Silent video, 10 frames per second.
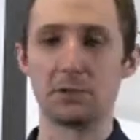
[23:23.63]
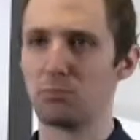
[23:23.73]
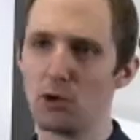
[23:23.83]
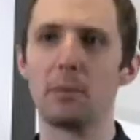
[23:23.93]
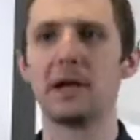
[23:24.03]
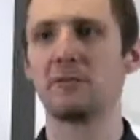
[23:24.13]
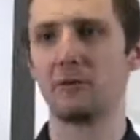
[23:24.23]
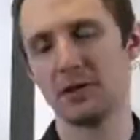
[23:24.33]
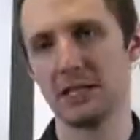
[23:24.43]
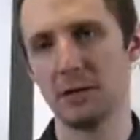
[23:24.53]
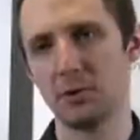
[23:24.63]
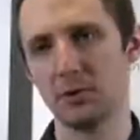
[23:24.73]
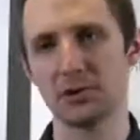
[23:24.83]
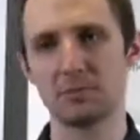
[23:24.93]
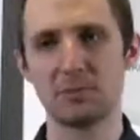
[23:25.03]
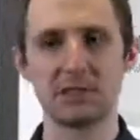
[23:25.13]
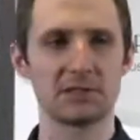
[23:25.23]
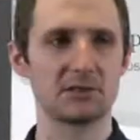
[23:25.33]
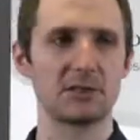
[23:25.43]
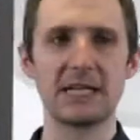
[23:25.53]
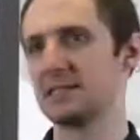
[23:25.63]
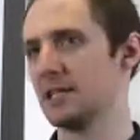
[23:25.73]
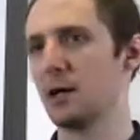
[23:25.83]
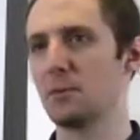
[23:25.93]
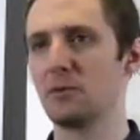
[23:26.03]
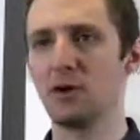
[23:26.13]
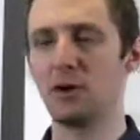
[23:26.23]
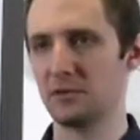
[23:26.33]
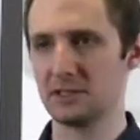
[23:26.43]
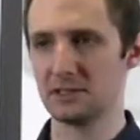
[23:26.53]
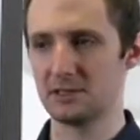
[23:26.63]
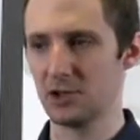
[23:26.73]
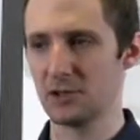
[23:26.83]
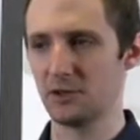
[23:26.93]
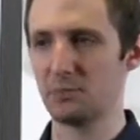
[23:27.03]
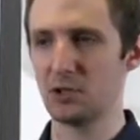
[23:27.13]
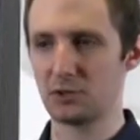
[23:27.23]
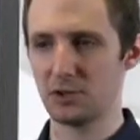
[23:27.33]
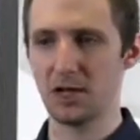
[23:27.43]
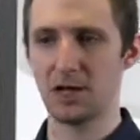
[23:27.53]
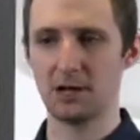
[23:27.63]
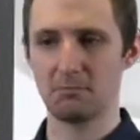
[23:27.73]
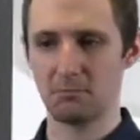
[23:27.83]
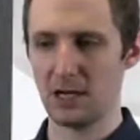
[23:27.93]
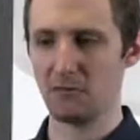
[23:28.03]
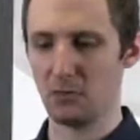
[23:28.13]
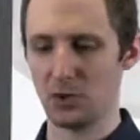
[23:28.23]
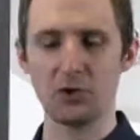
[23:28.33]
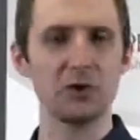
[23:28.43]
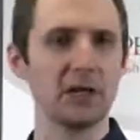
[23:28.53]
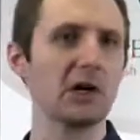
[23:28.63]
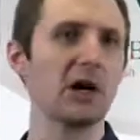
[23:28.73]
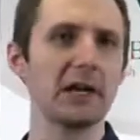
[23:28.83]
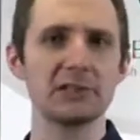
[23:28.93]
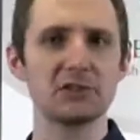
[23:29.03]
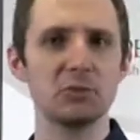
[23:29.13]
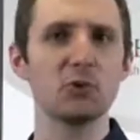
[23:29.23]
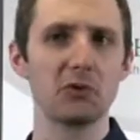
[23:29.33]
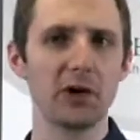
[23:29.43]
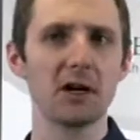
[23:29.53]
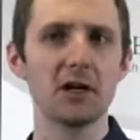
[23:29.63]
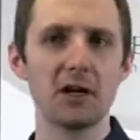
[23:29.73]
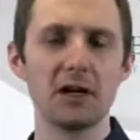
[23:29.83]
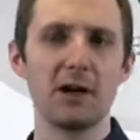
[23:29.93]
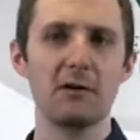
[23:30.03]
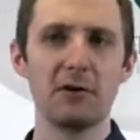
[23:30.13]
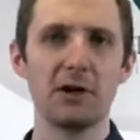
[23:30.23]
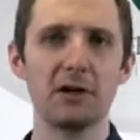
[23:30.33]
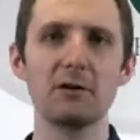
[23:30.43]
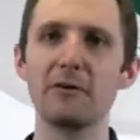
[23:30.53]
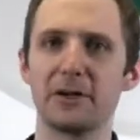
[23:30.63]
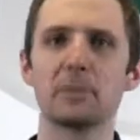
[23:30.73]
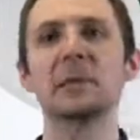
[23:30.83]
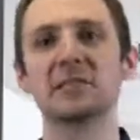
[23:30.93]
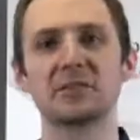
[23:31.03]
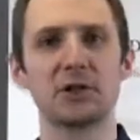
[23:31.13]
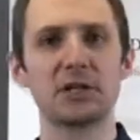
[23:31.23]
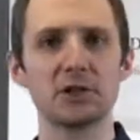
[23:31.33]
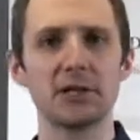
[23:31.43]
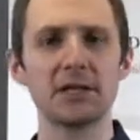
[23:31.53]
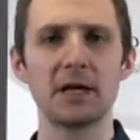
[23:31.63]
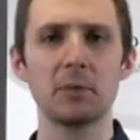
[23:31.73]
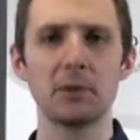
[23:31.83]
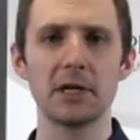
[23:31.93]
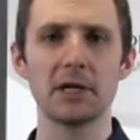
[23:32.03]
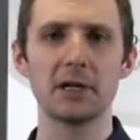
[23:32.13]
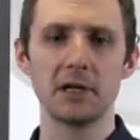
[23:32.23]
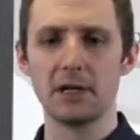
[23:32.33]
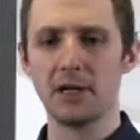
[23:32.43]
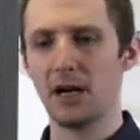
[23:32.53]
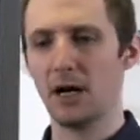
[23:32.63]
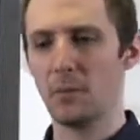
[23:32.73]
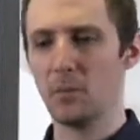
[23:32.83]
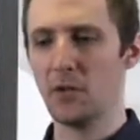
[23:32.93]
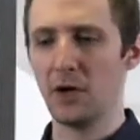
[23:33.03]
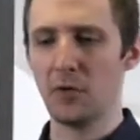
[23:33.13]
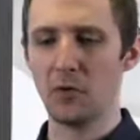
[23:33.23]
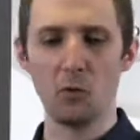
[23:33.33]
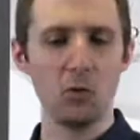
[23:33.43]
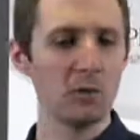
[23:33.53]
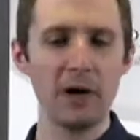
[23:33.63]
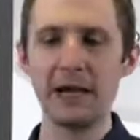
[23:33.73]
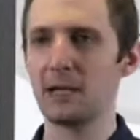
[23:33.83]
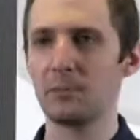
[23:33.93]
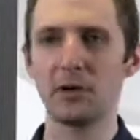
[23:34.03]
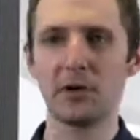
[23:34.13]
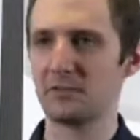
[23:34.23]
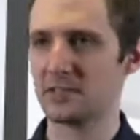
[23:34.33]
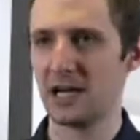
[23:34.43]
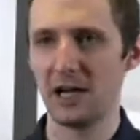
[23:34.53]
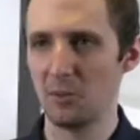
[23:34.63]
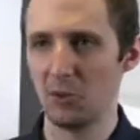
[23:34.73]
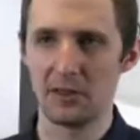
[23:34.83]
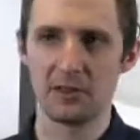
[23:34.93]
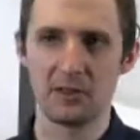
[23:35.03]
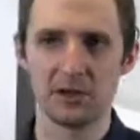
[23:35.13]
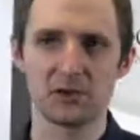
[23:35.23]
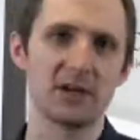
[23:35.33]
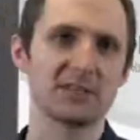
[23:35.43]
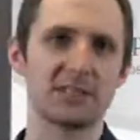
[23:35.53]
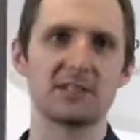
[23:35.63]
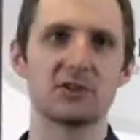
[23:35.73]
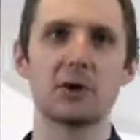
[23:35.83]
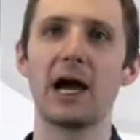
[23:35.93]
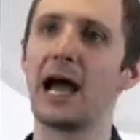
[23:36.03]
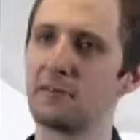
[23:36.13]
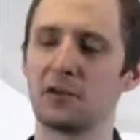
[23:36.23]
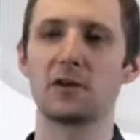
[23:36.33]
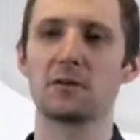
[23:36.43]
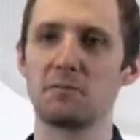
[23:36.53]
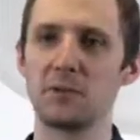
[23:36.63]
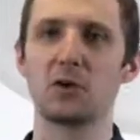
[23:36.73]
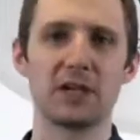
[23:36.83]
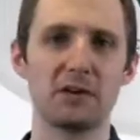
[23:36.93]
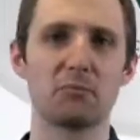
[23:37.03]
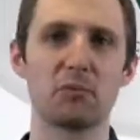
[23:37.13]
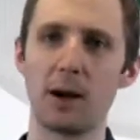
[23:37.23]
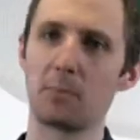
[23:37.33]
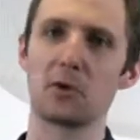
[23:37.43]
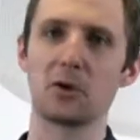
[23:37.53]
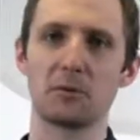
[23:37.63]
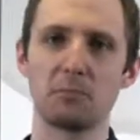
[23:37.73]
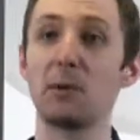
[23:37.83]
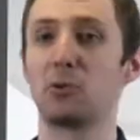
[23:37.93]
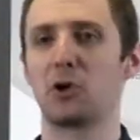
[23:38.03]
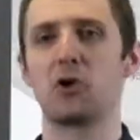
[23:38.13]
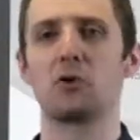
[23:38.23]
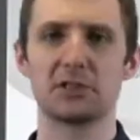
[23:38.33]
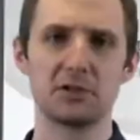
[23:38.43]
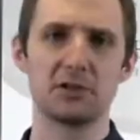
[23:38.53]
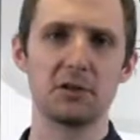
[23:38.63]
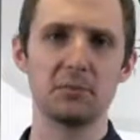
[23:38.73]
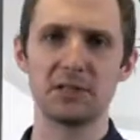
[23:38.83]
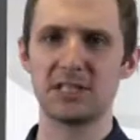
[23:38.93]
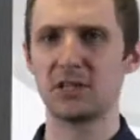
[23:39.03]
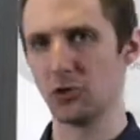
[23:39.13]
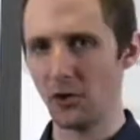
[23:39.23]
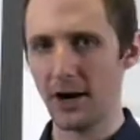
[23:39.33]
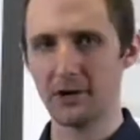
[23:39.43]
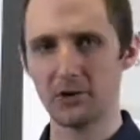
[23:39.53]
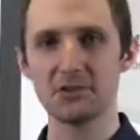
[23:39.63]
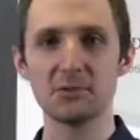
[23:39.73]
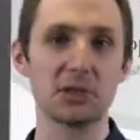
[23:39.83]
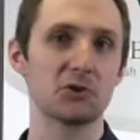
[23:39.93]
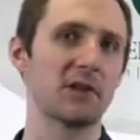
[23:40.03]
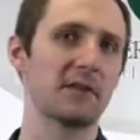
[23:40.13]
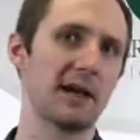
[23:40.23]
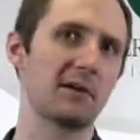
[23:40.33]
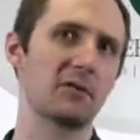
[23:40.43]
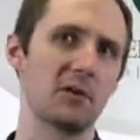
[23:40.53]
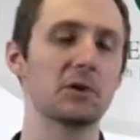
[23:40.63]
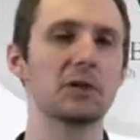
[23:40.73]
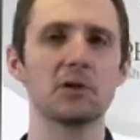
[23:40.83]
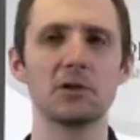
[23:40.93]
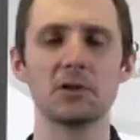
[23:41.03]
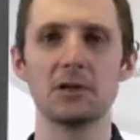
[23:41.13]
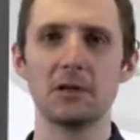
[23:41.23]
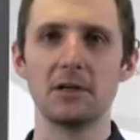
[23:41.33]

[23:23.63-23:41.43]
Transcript: probate, for example, just because there's less time involved. It's generally much kind of more clean cut and smoother of an administration at that point. The one waiting period of time with a trust is still you have to give proper public notice to potential creditors to make sure that they have the legal